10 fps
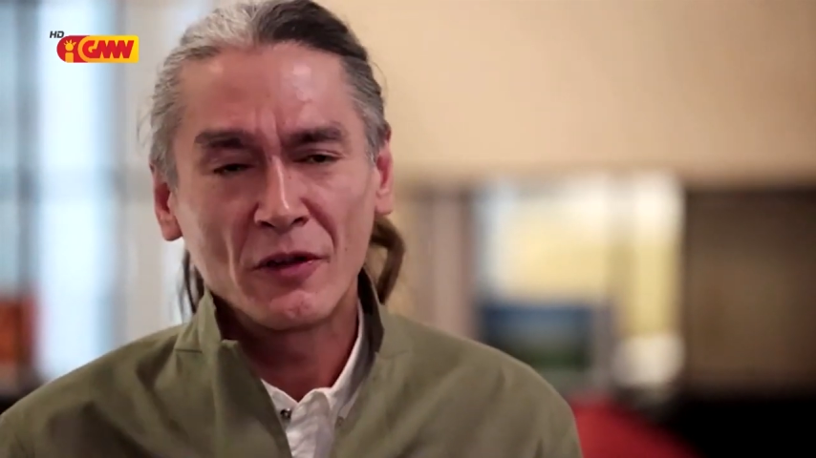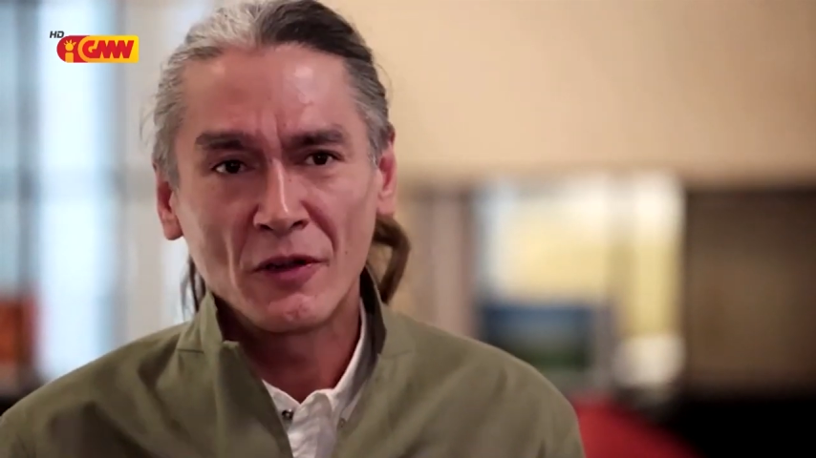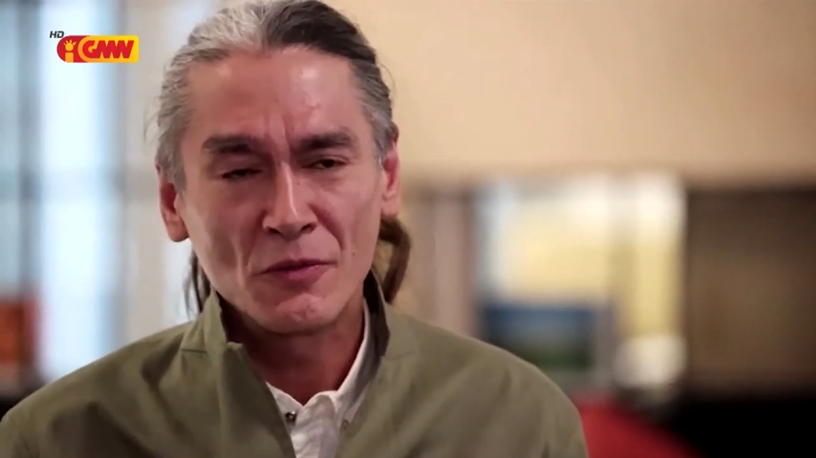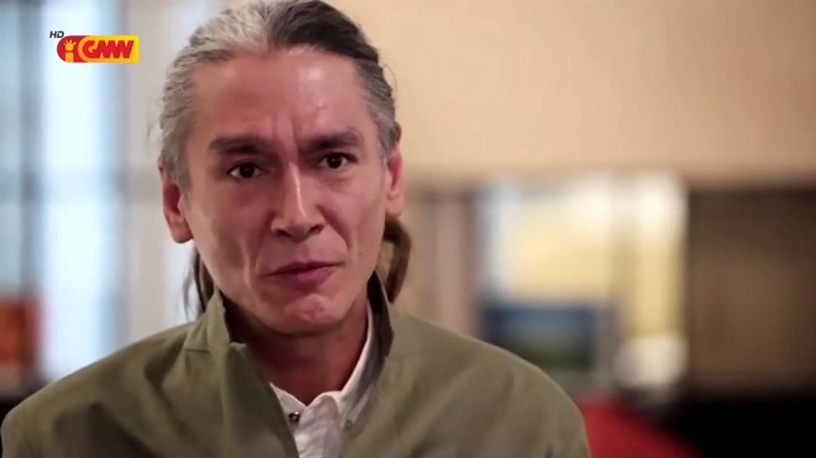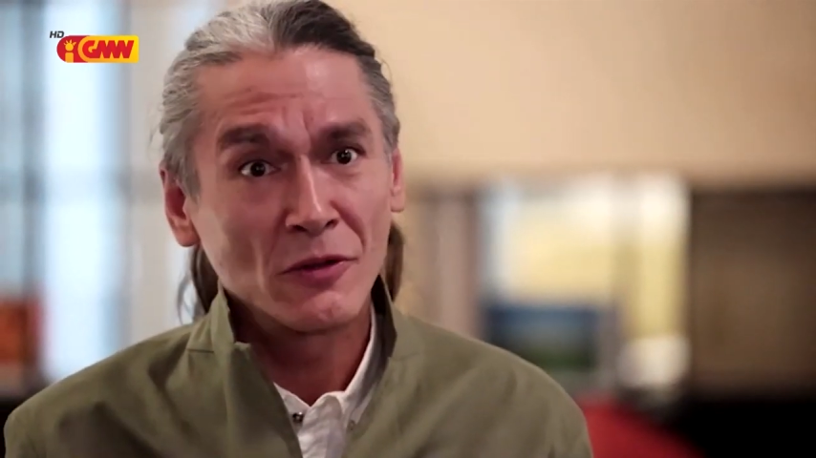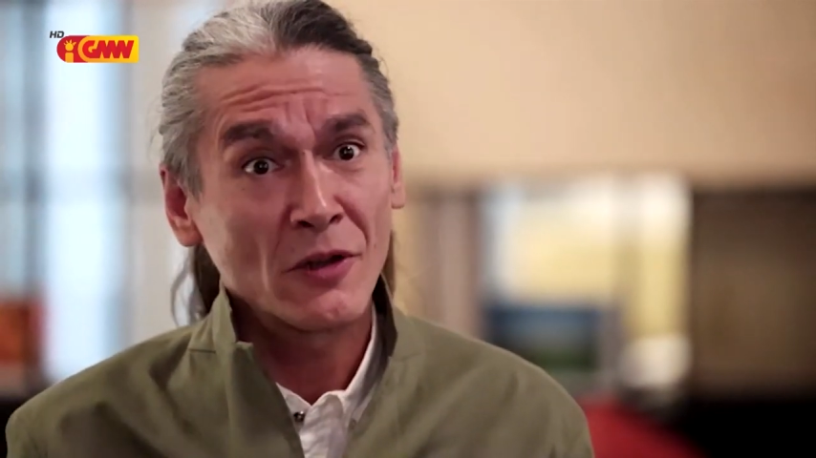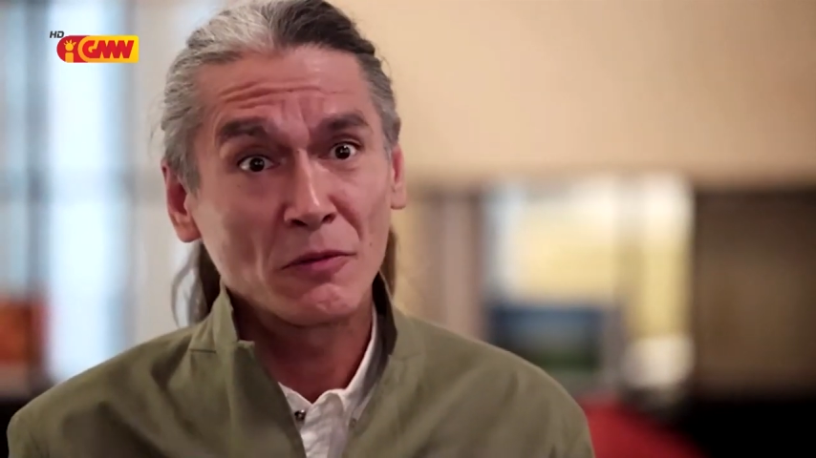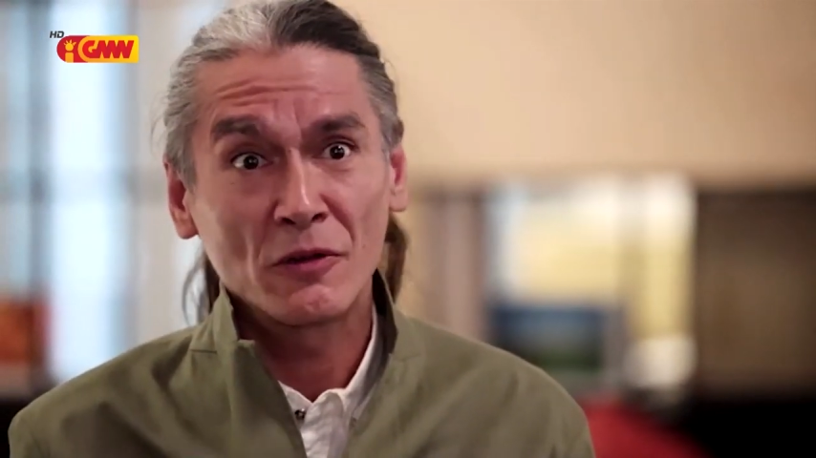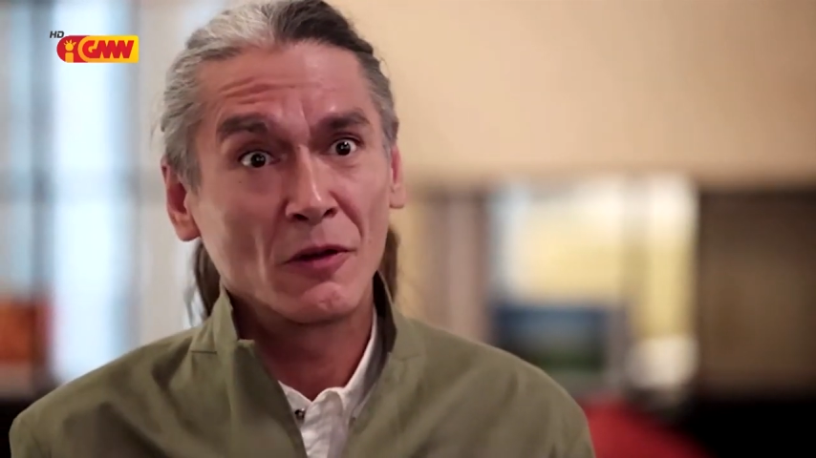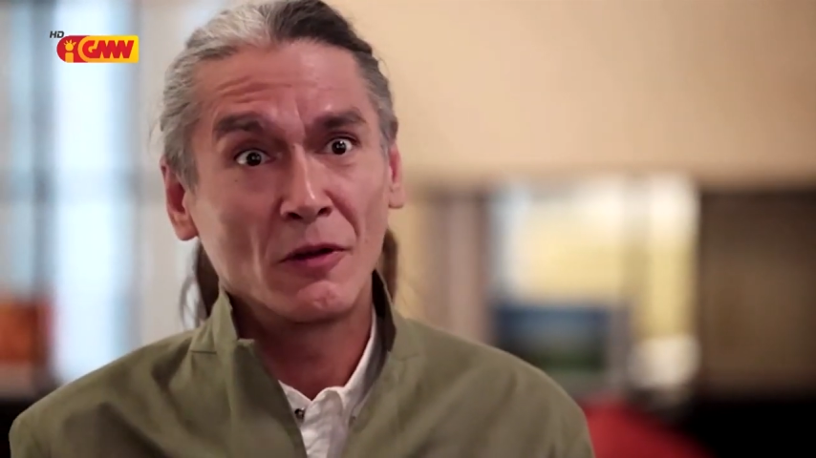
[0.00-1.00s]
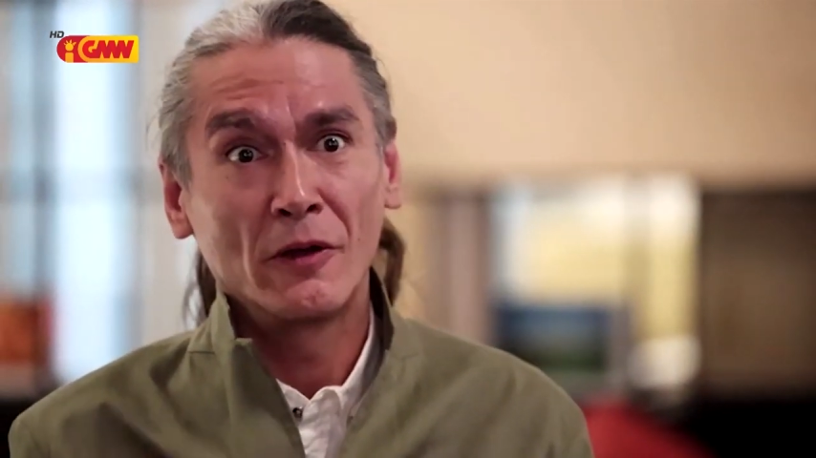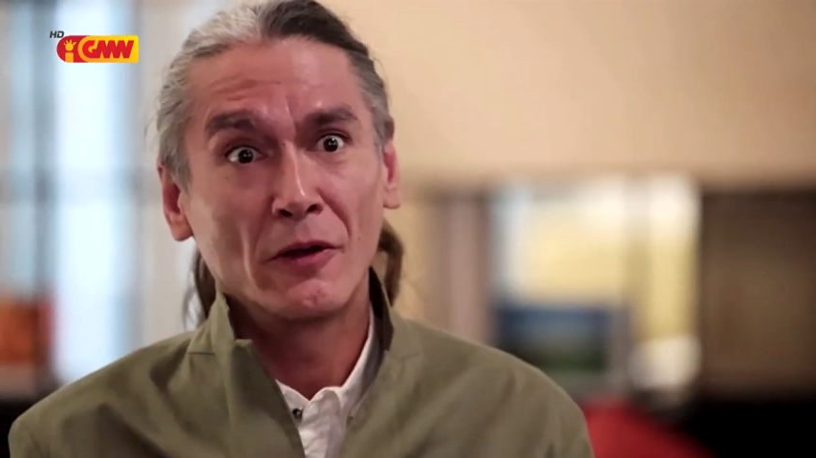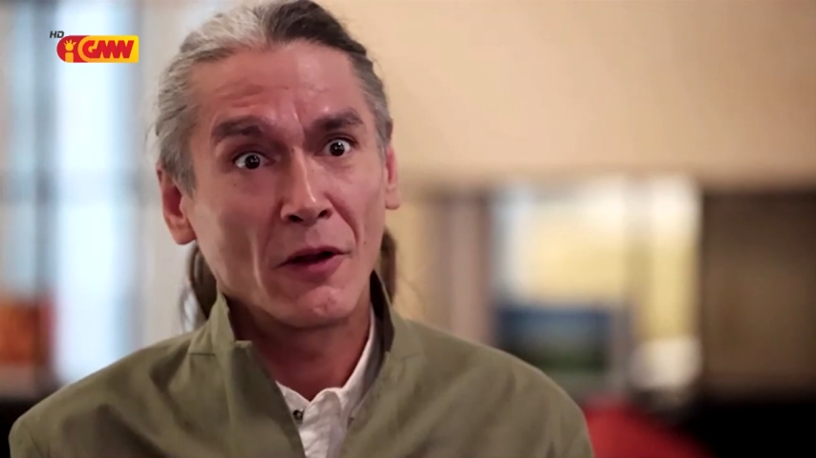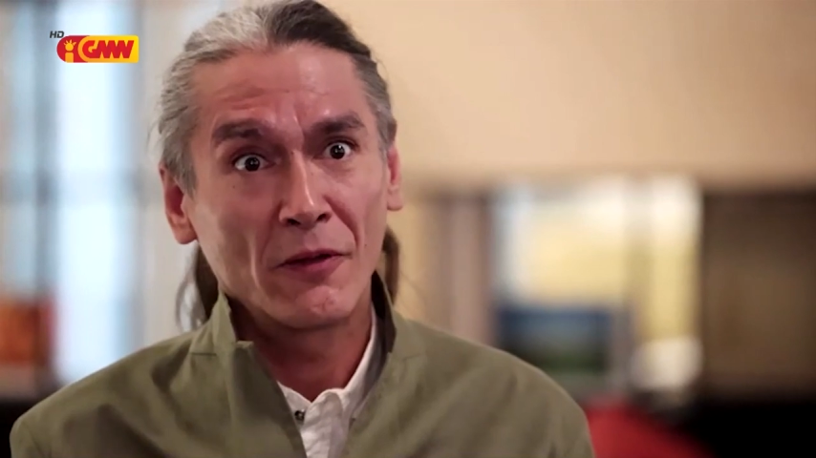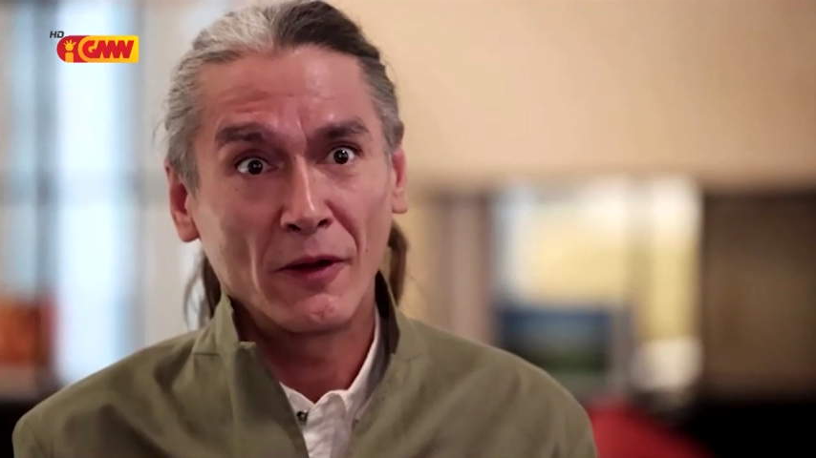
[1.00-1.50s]
years means absolutely
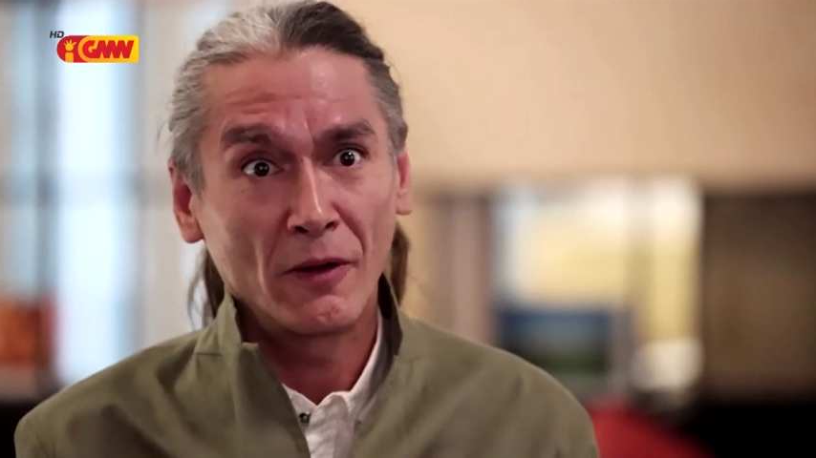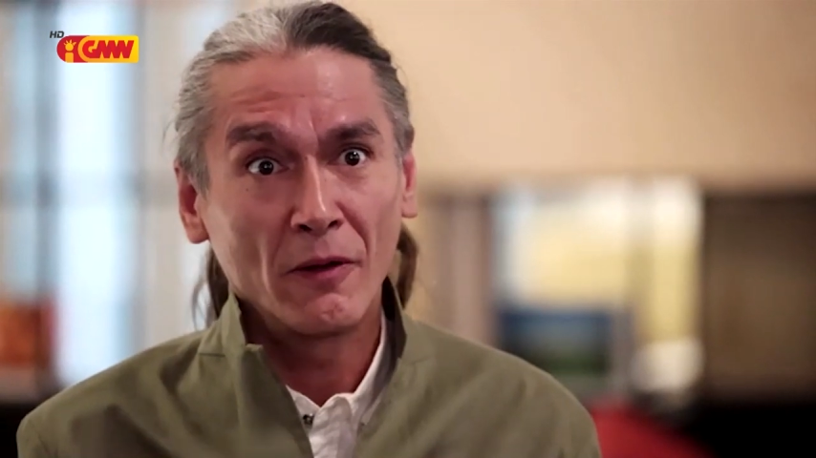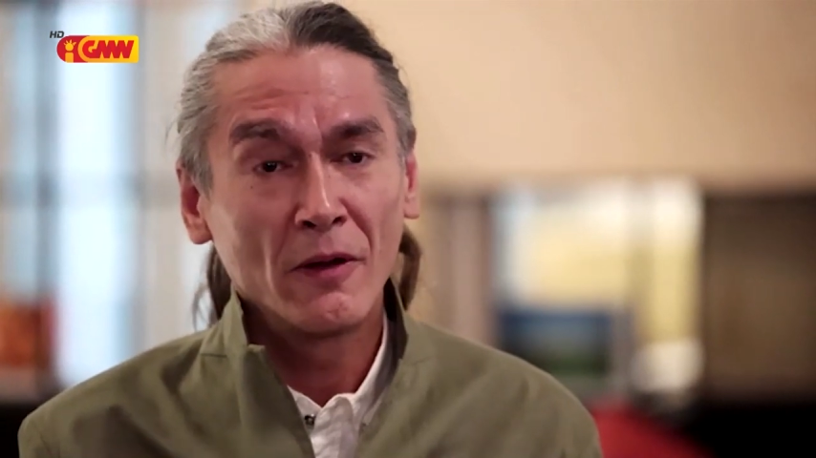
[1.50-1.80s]
nothing.